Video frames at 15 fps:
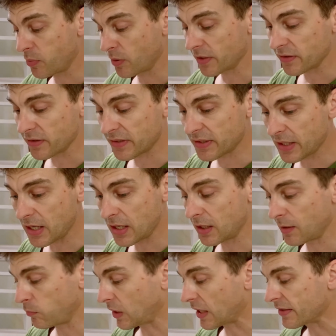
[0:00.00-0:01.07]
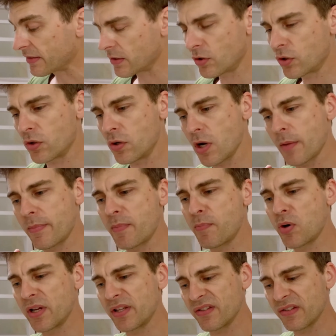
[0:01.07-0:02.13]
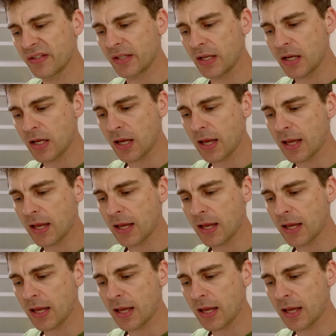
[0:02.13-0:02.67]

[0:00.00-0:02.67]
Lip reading: putting the sink in place that shouldn't I be putting the sink